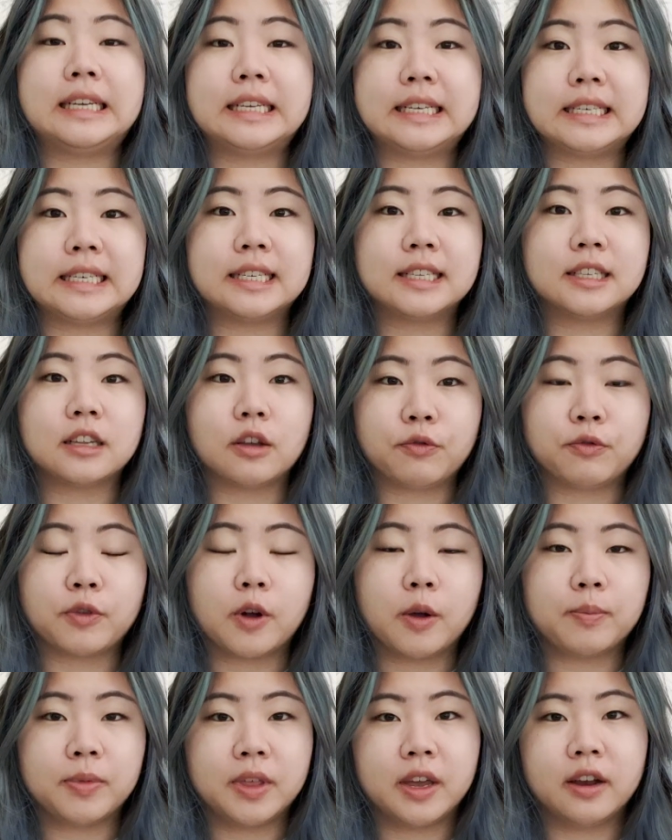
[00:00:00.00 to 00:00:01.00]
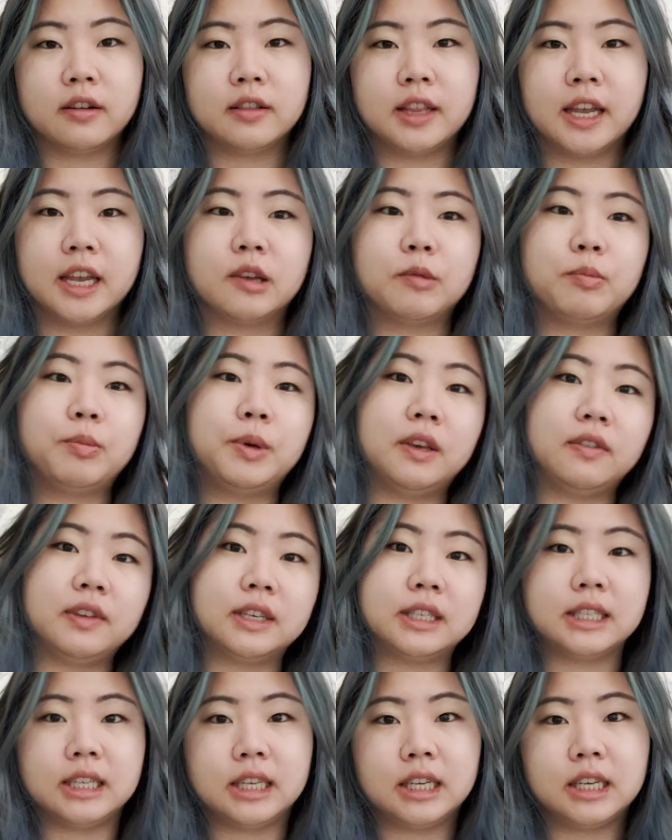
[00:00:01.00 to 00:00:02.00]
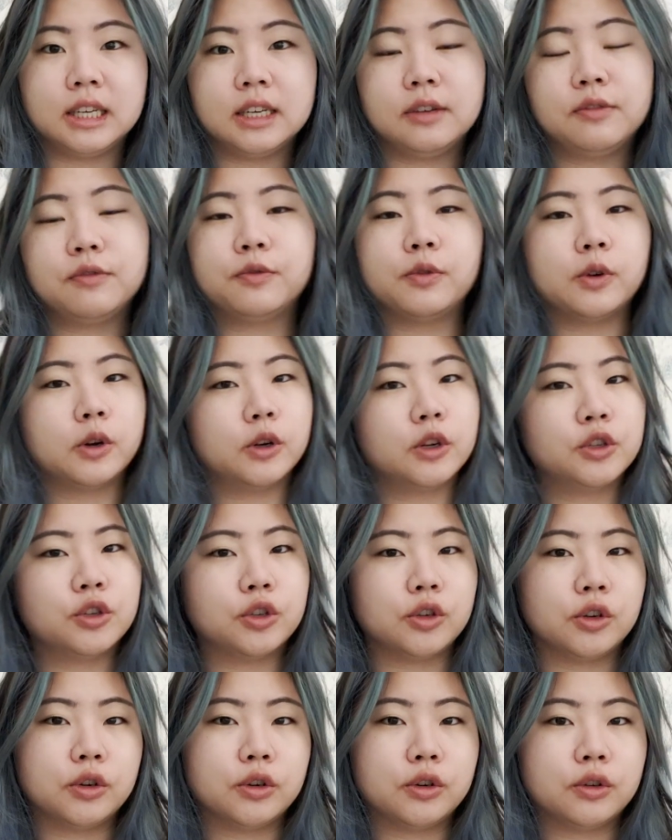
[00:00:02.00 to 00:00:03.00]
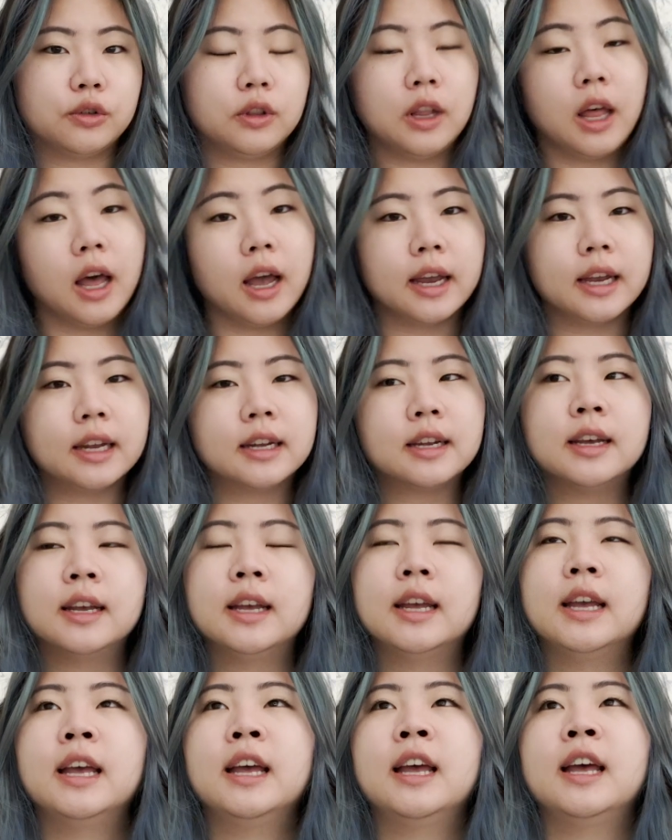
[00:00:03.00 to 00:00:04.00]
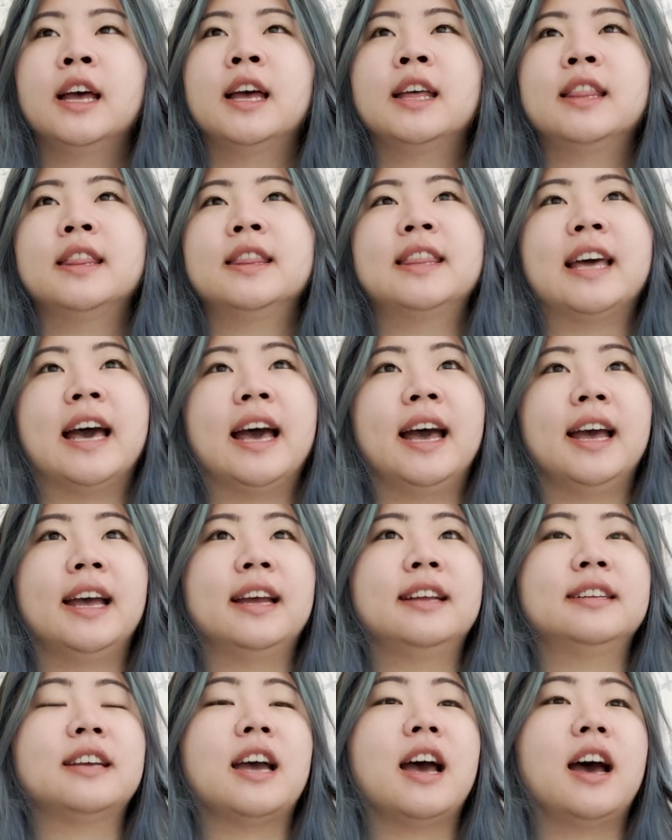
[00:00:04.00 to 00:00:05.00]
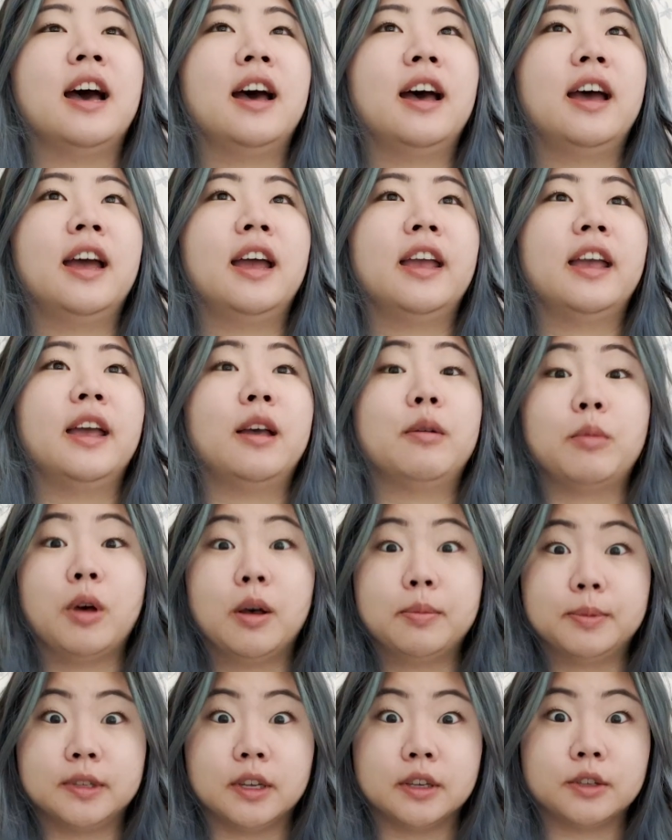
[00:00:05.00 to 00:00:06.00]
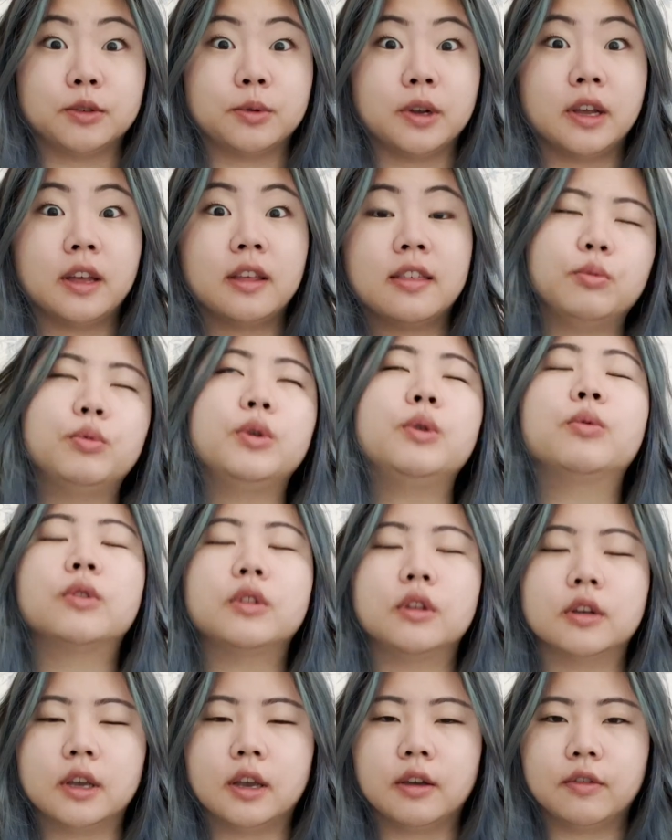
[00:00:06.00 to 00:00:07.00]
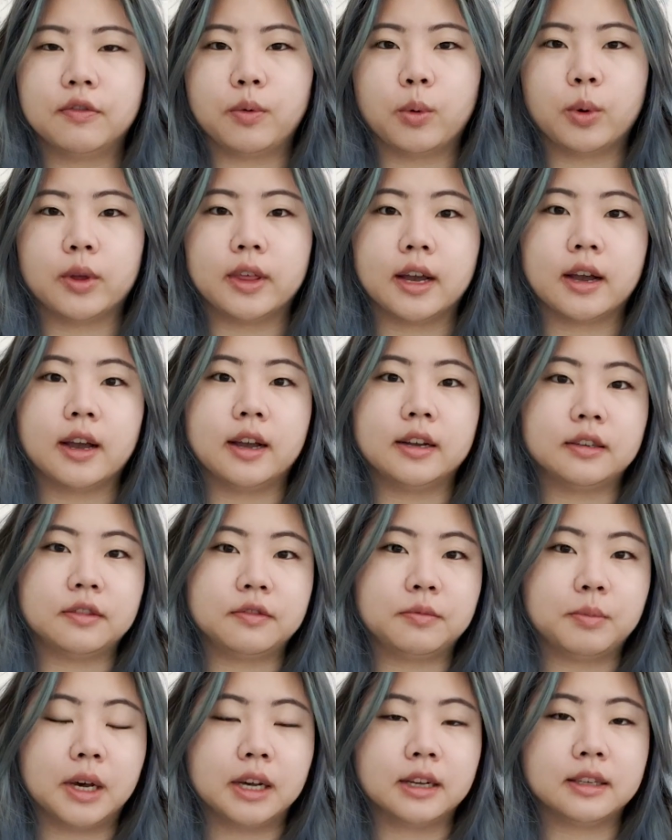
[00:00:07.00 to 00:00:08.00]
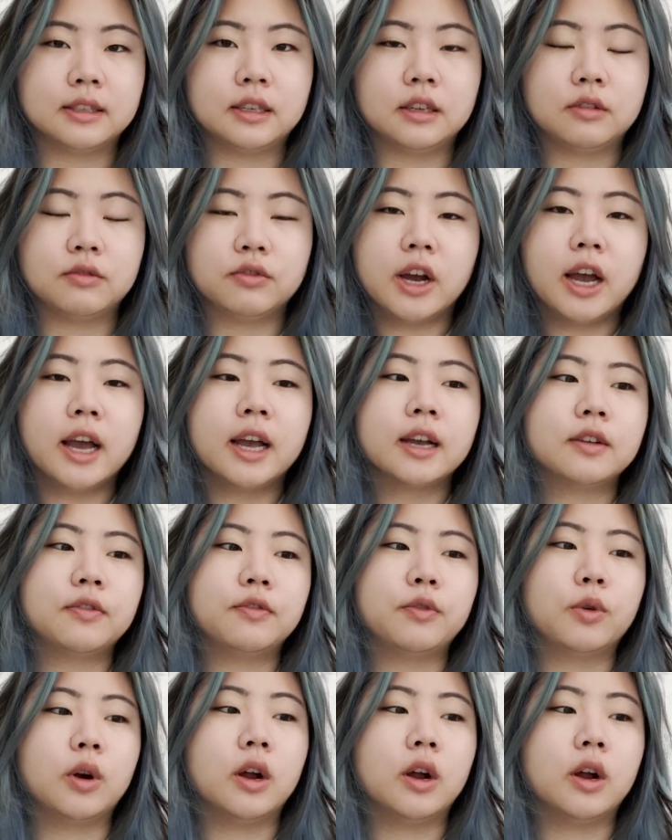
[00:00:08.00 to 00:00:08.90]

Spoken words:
is from their like PVC furniture line that I am obsessed with. We were looking for that kind of magazine rack for